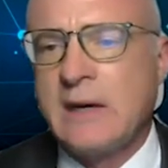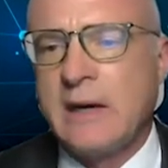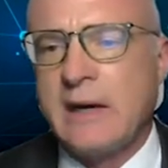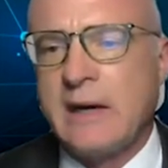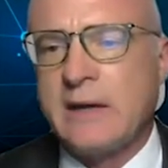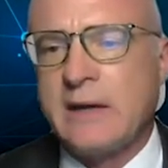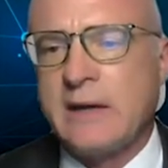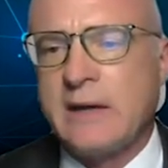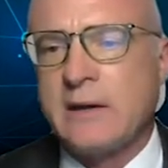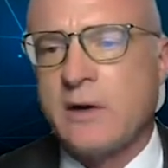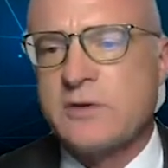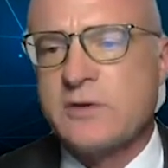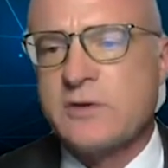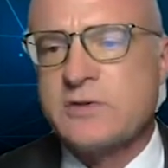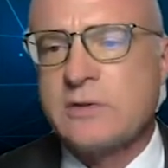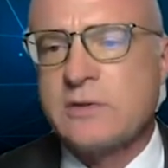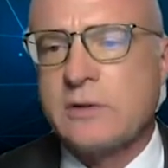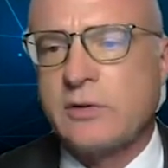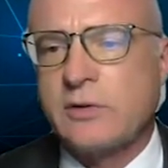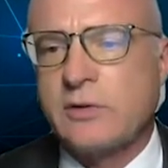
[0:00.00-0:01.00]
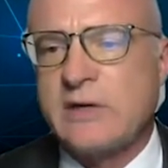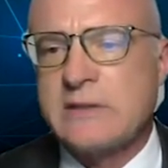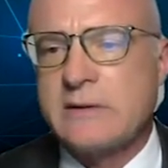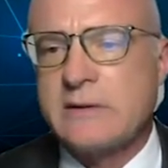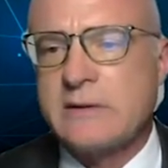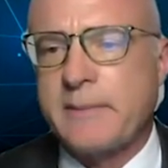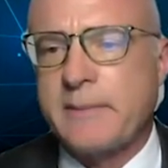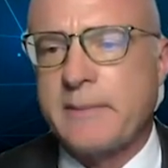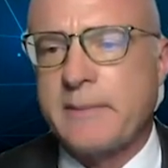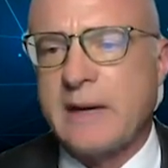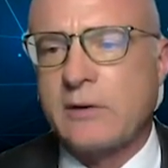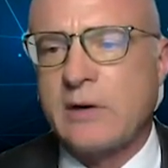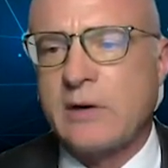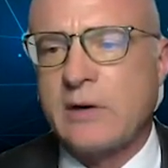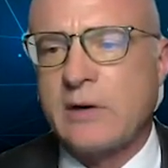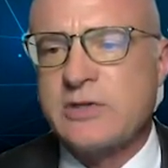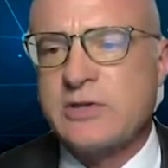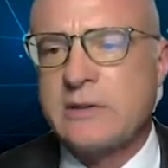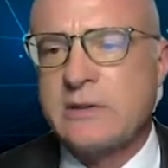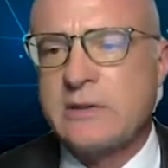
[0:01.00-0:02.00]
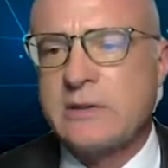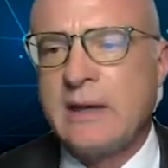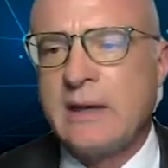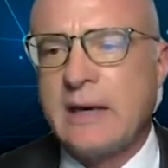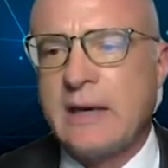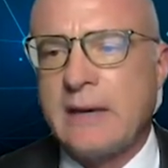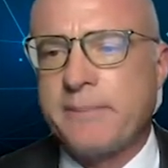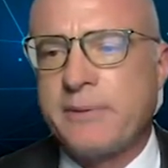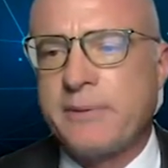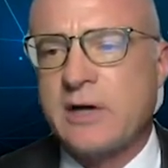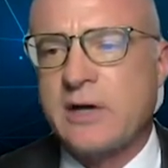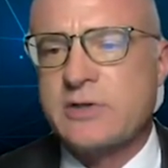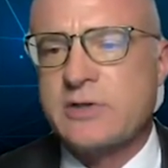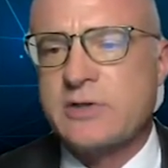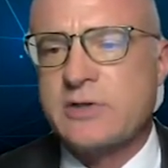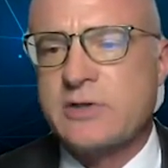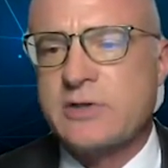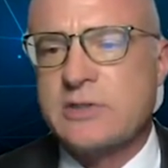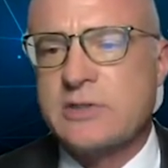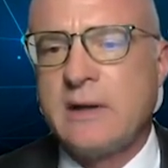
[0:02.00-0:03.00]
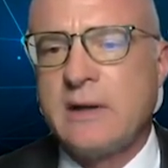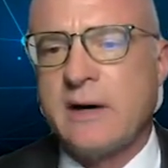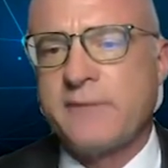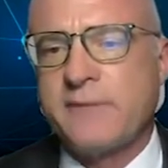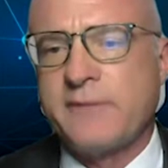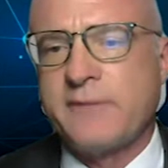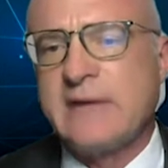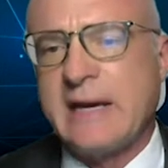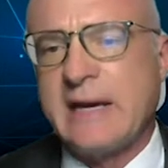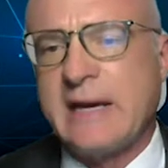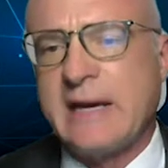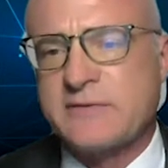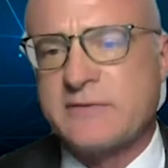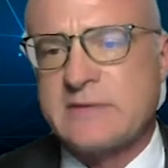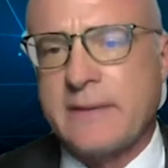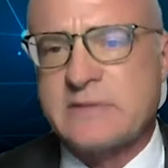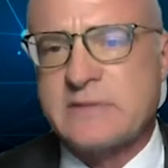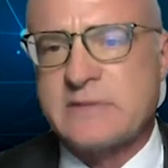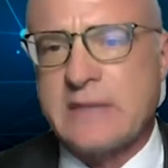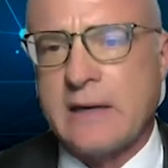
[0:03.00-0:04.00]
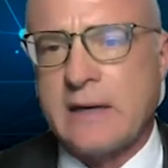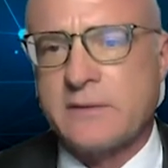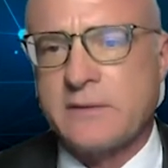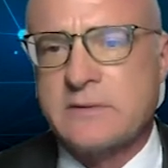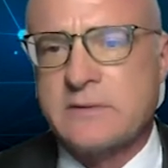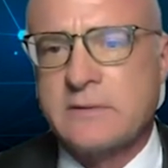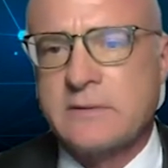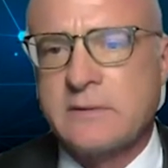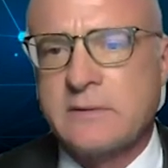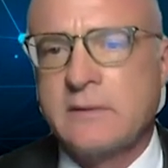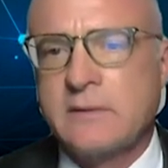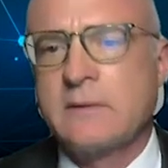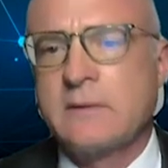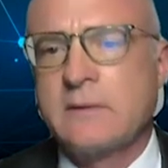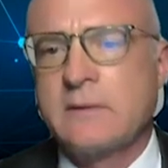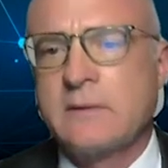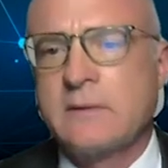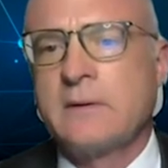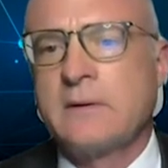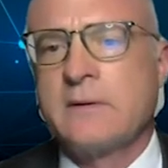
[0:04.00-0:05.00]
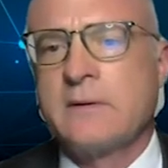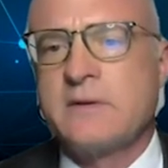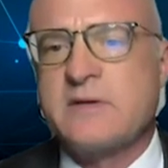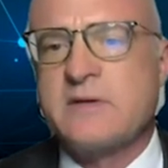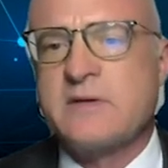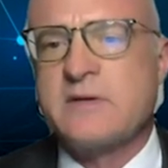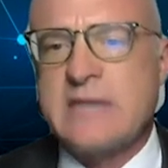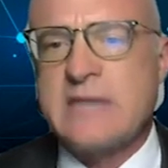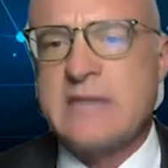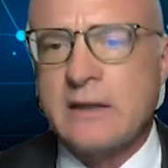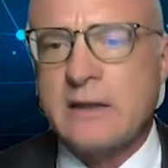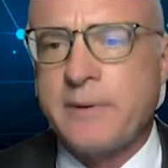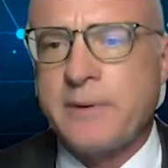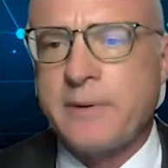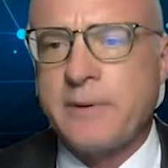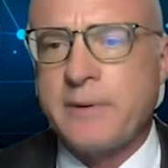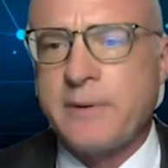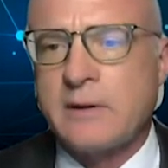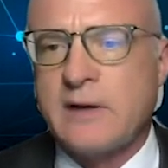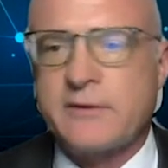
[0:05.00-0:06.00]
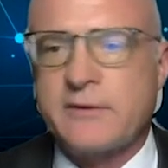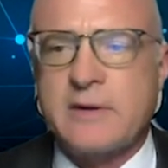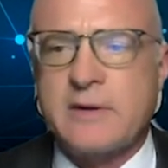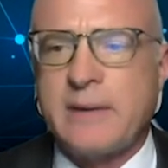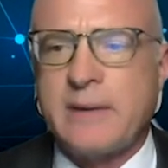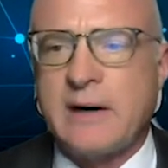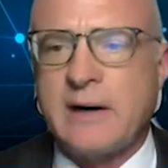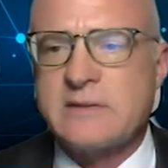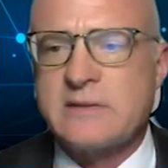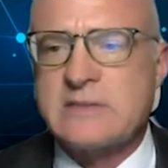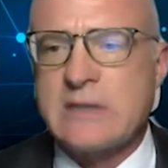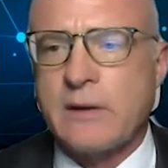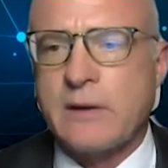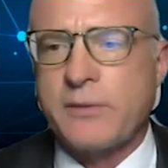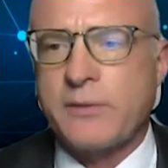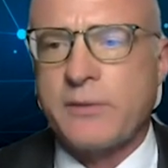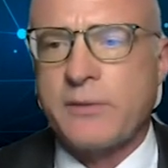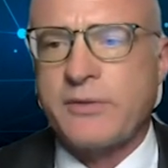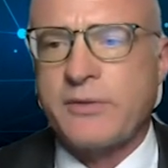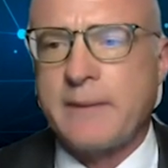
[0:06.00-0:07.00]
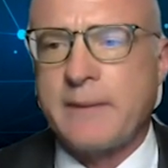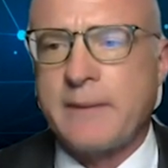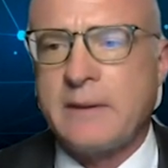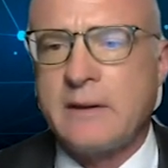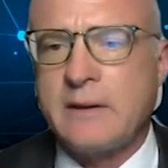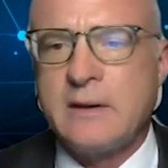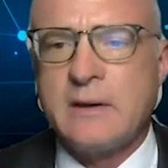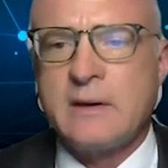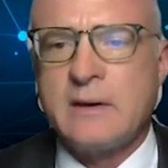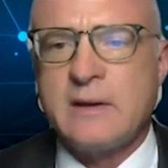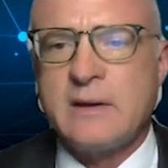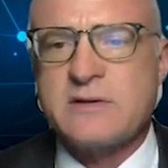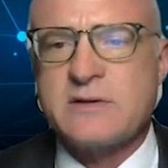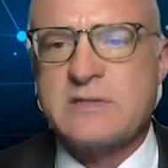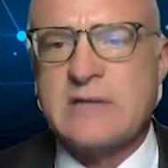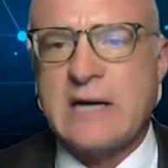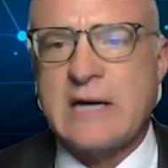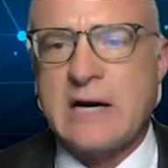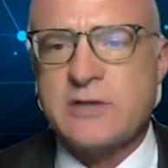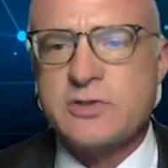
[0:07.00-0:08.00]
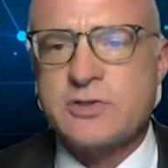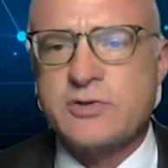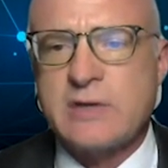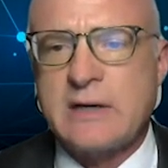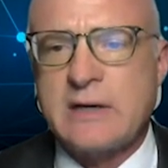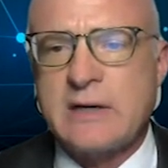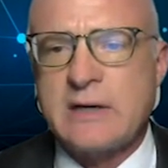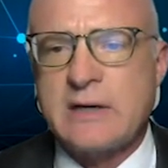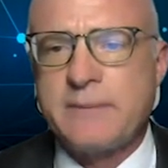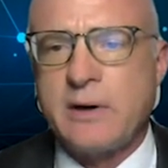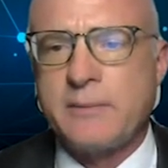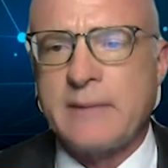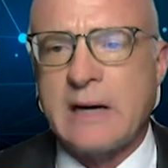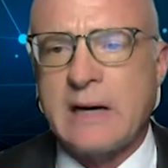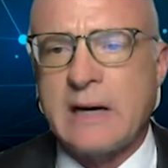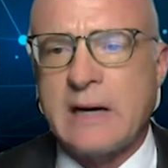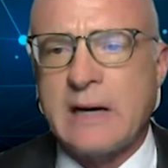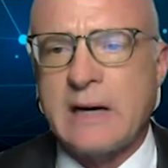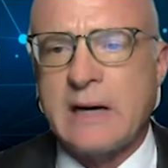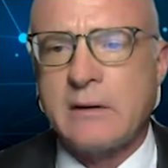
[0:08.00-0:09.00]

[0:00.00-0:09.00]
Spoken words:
and also increasing the migration and production of native stem cells. The second component of combined cell therapy is concentrated bone marrow